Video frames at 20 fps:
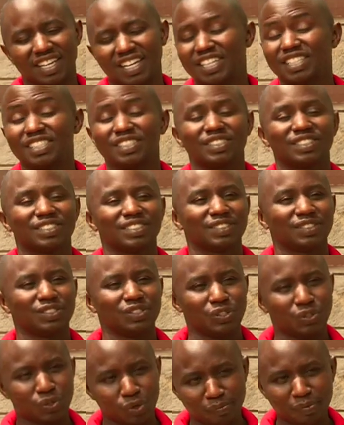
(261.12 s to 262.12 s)
and
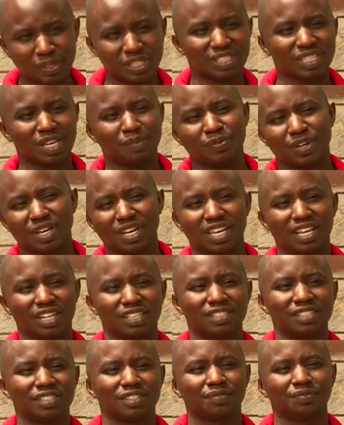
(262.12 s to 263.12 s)
drop it somewhere
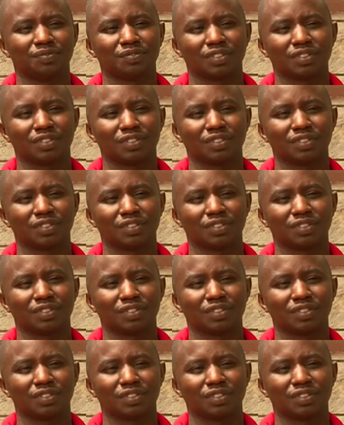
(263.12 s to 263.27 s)
else.